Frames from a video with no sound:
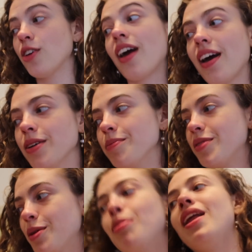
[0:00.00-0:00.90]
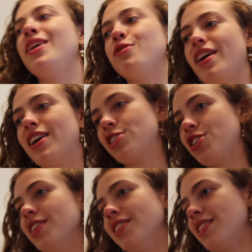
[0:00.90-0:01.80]
Okay, the plan of
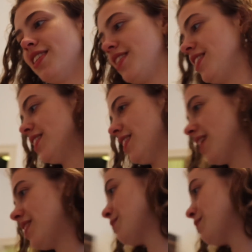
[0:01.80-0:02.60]
action. I think